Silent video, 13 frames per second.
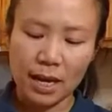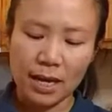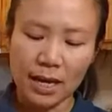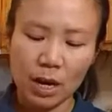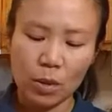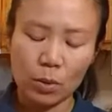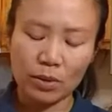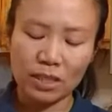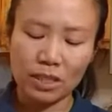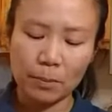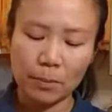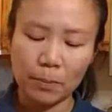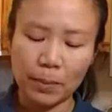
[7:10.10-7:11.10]
Now,
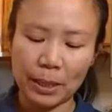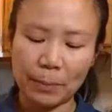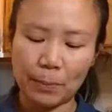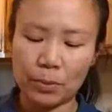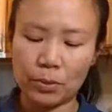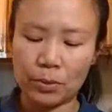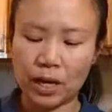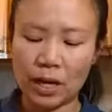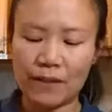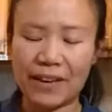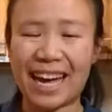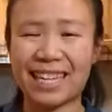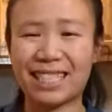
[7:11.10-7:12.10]
some people have
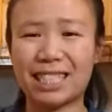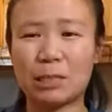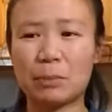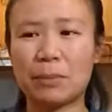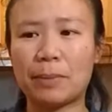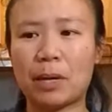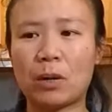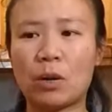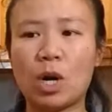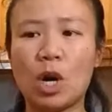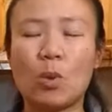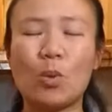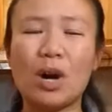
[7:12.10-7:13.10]
asked me about
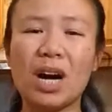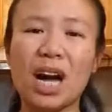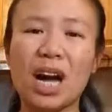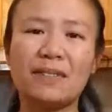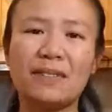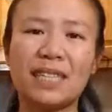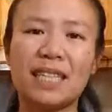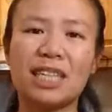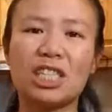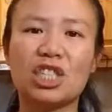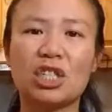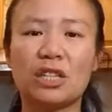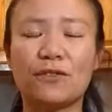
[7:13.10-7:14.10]
what kind of tea
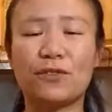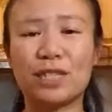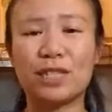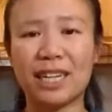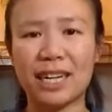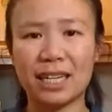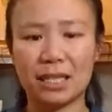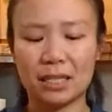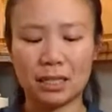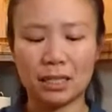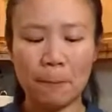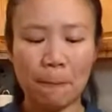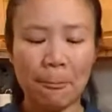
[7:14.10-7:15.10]
is good for
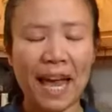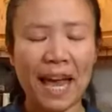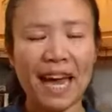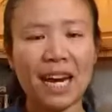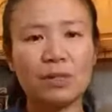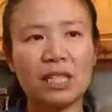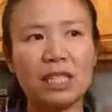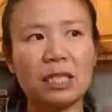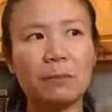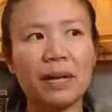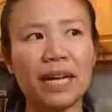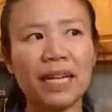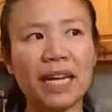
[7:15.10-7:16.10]
tinnitus. And I was
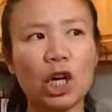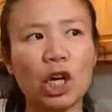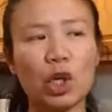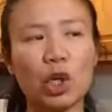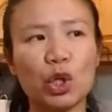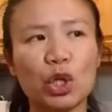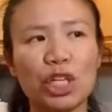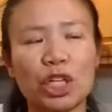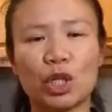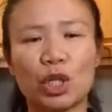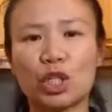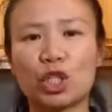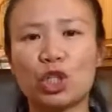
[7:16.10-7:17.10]
explaining
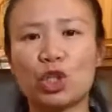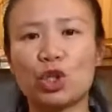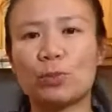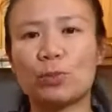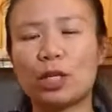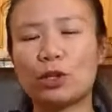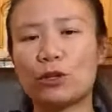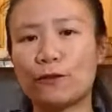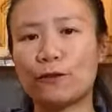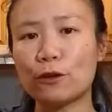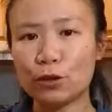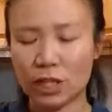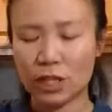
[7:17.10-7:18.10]
earlier to my
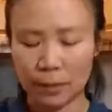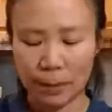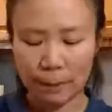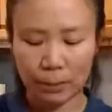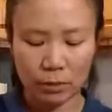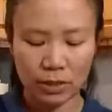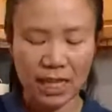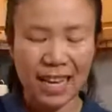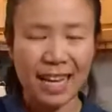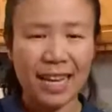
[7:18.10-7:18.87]
university members